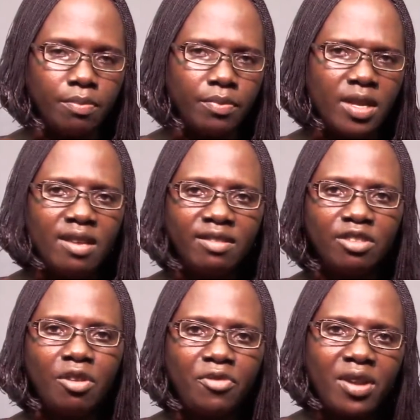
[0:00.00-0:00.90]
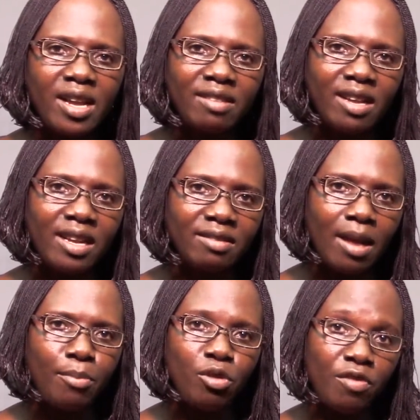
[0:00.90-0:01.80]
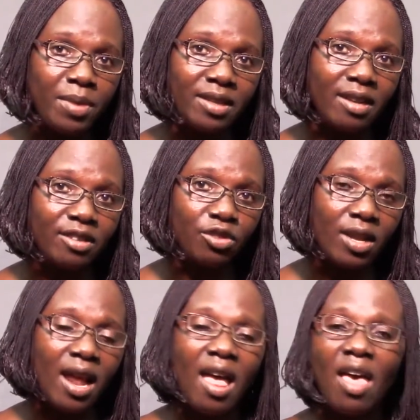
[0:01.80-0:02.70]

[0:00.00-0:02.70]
Schizophrenia is an example of mental disorder